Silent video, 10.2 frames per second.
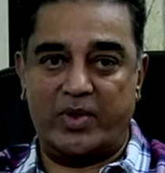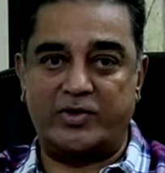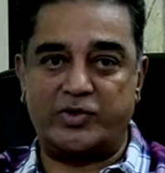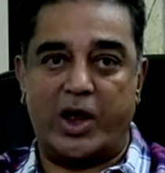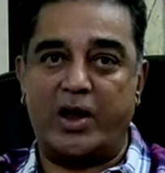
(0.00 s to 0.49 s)

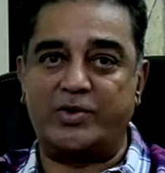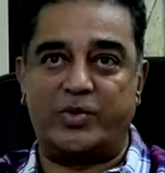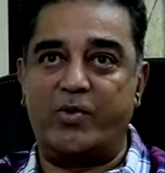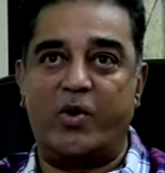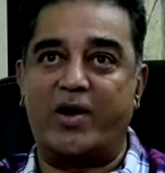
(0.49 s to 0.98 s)
a charge
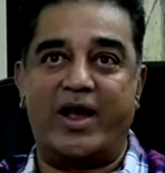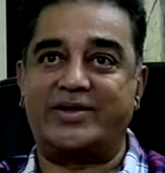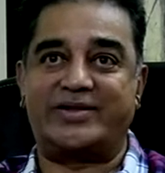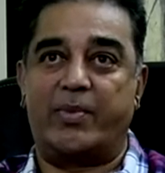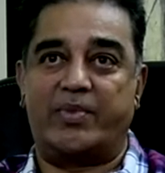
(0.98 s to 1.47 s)
we won't
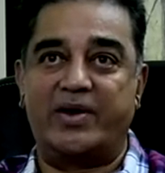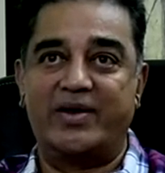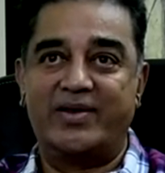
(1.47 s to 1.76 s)
accept.